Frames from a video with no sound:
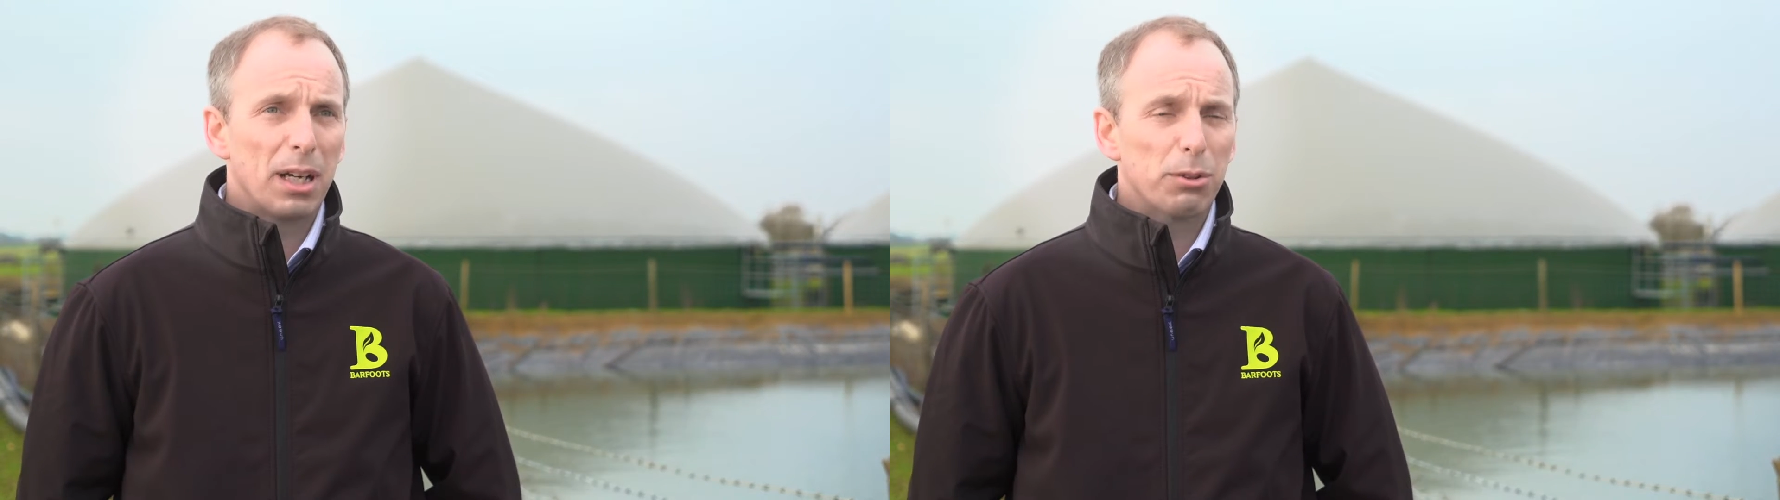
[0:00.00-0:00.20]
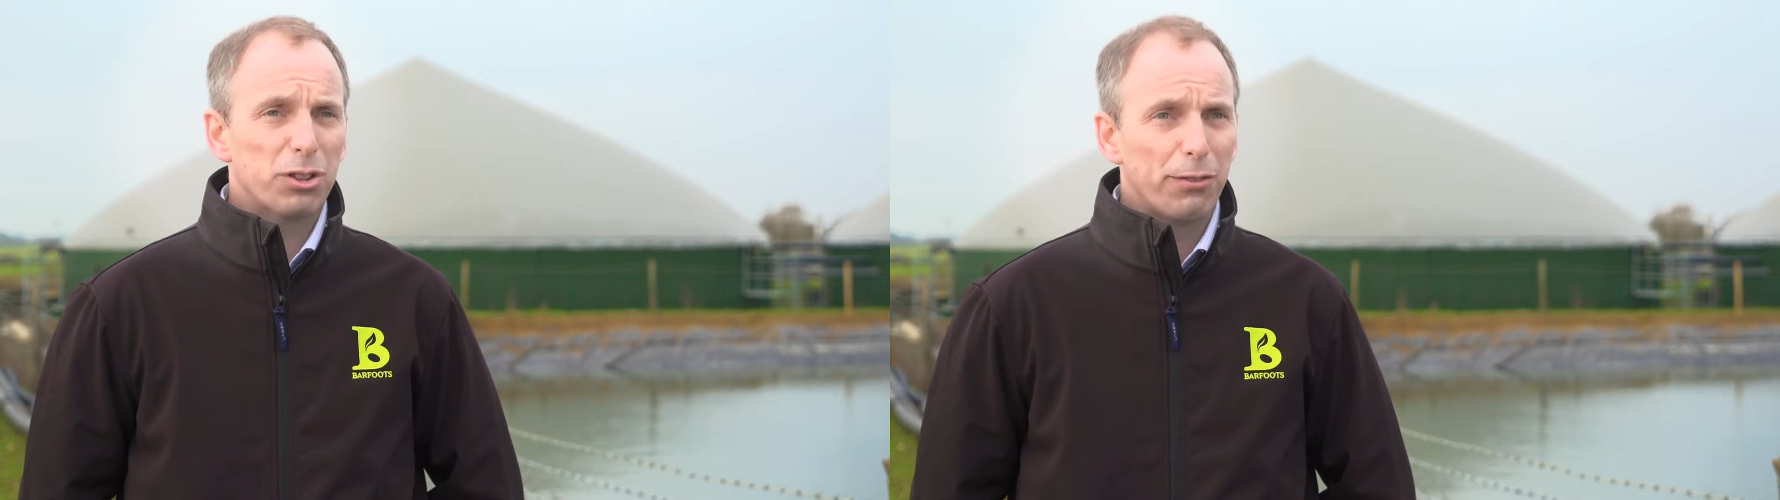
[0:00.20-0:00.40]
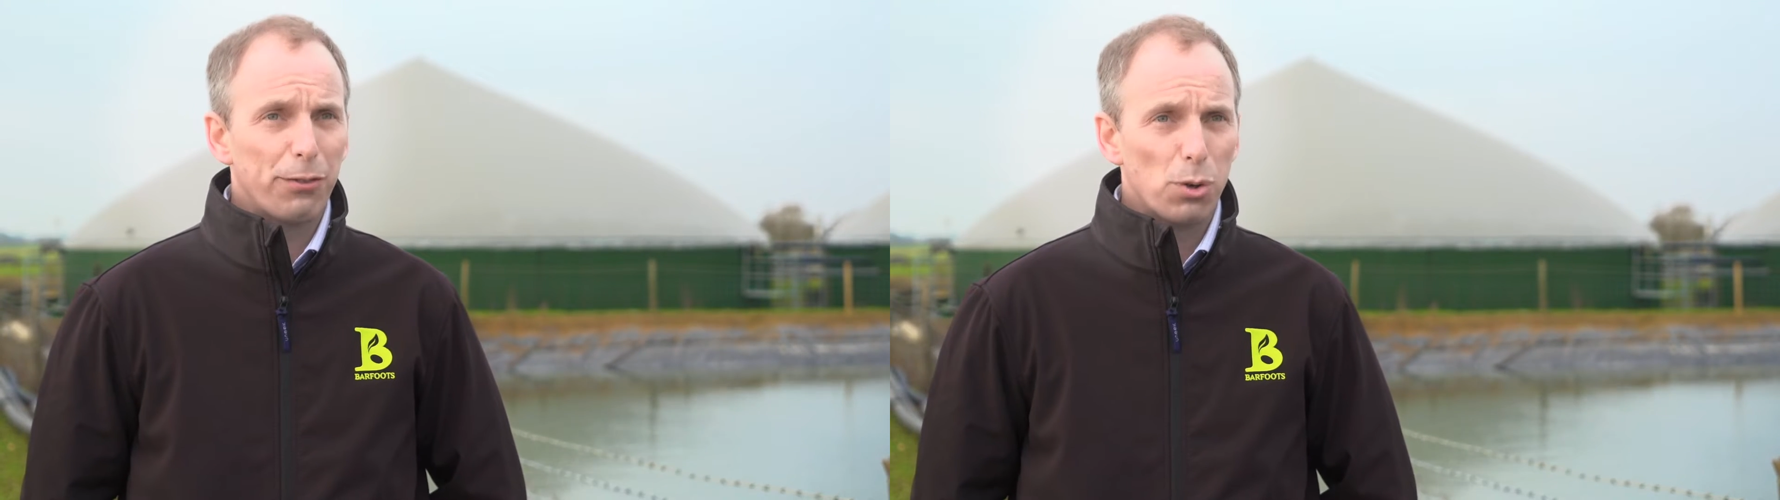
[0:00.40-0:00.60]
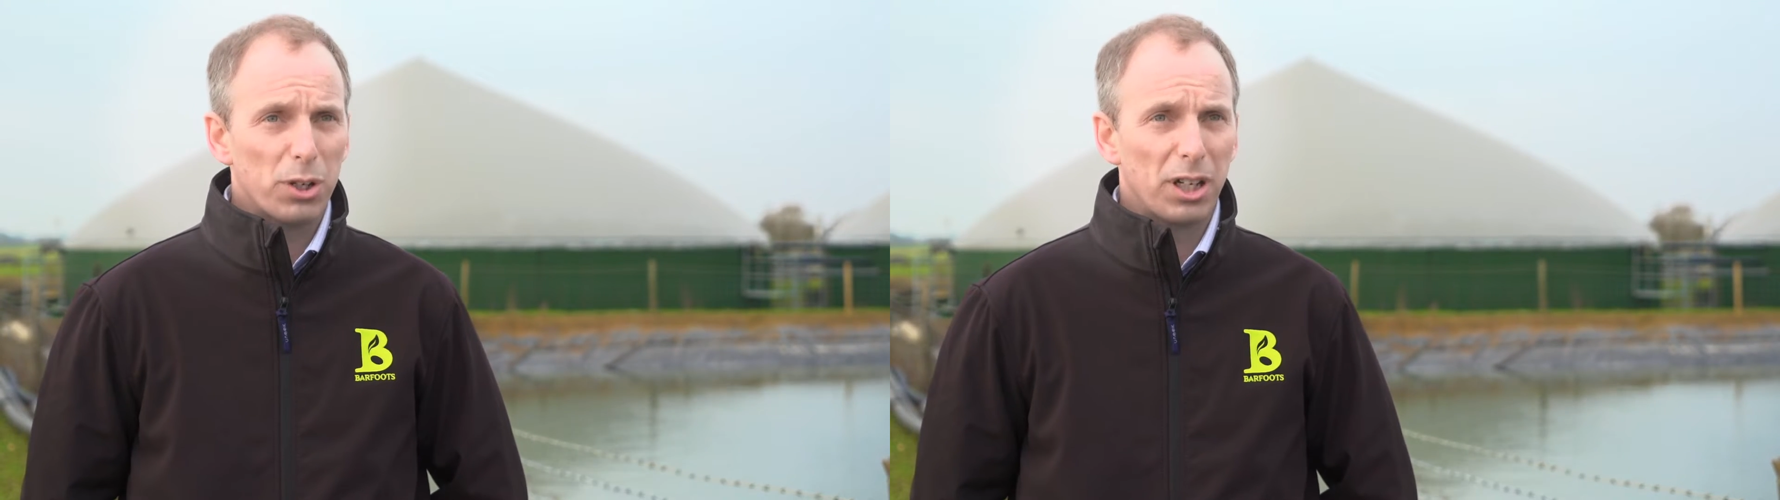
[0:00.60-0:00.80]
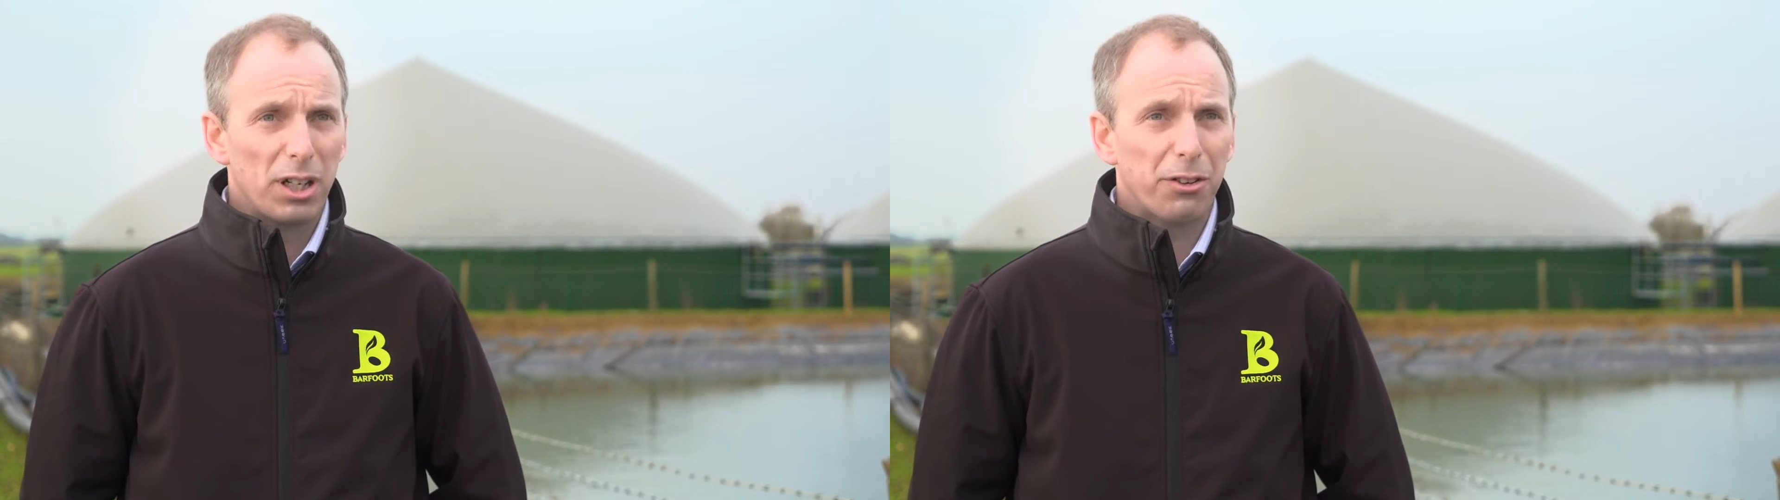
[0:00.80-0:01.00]
able to
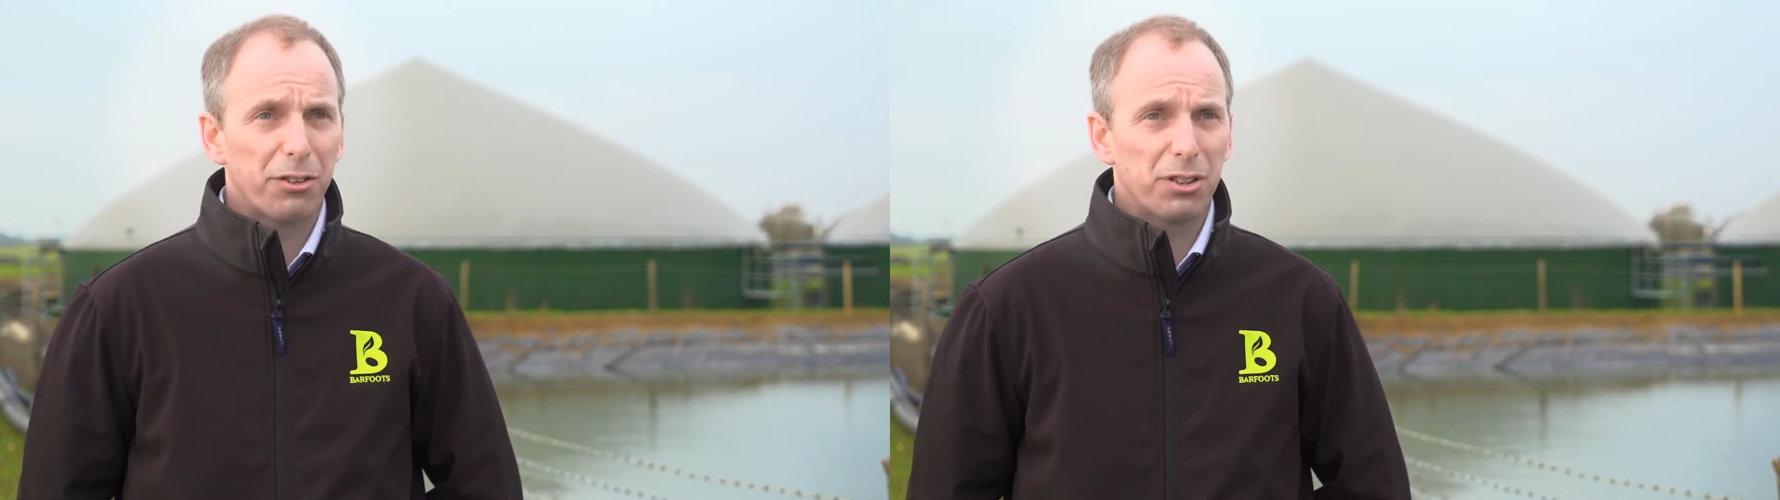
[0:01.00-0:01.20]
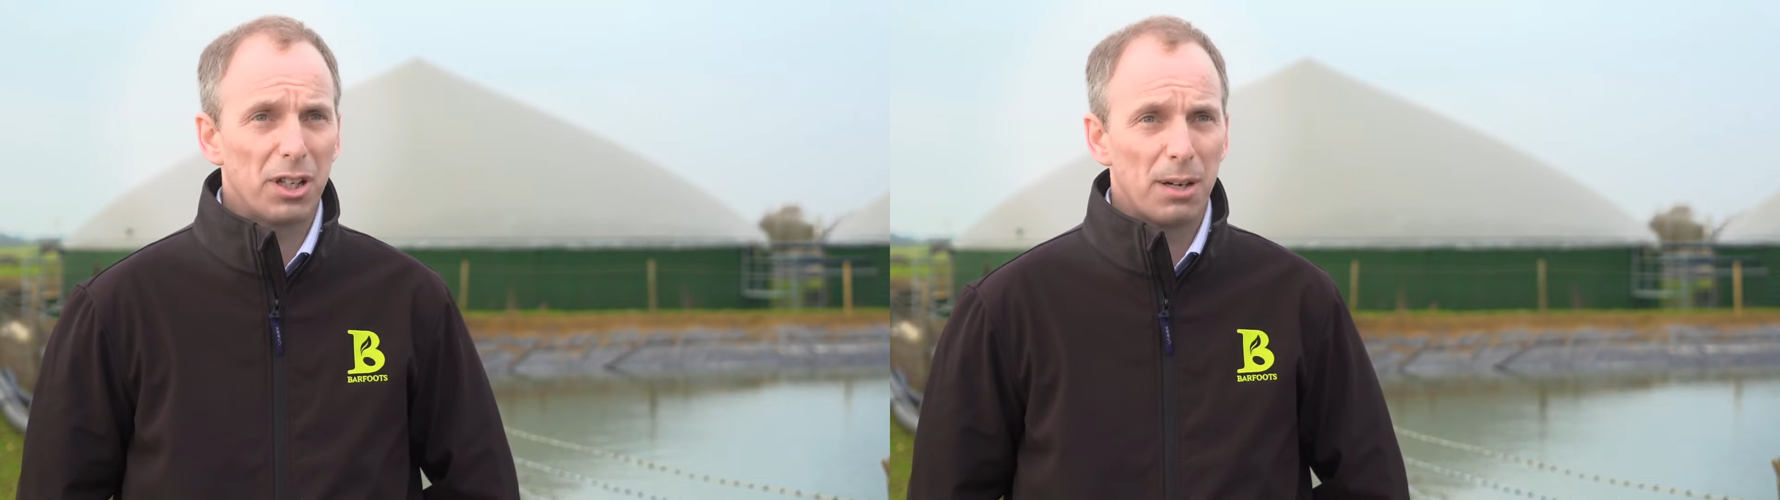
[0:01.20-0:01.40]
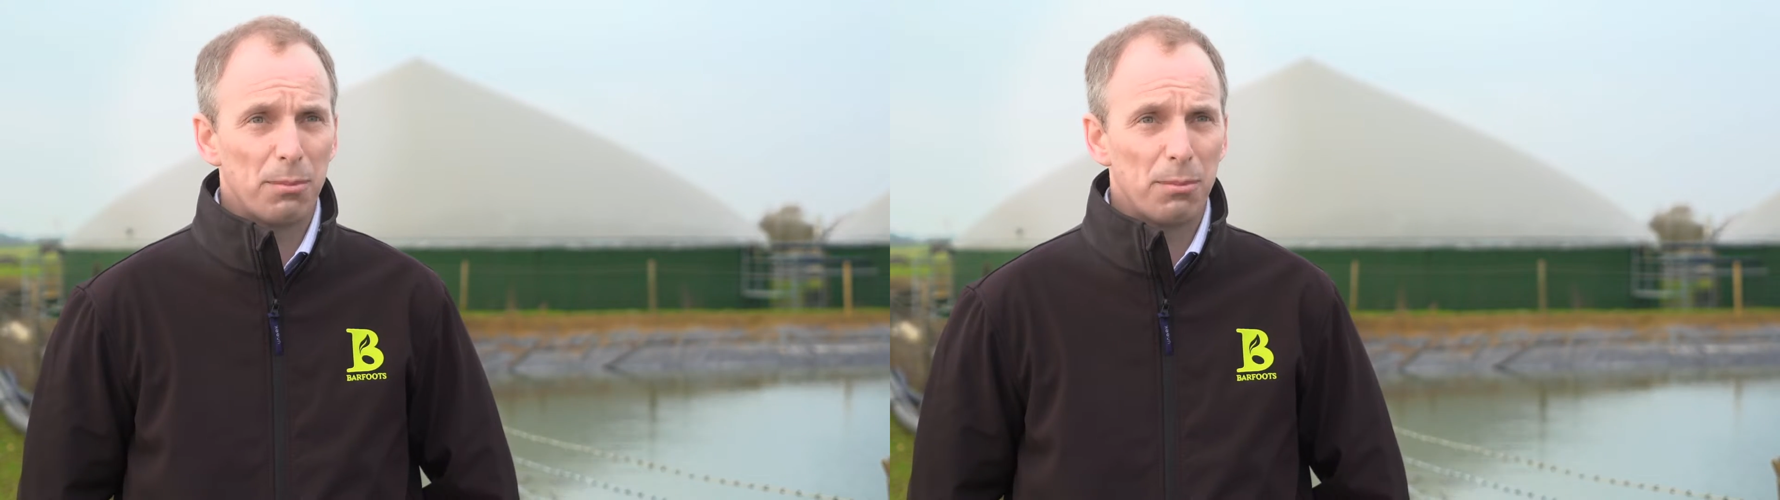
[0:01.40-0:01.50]
forecast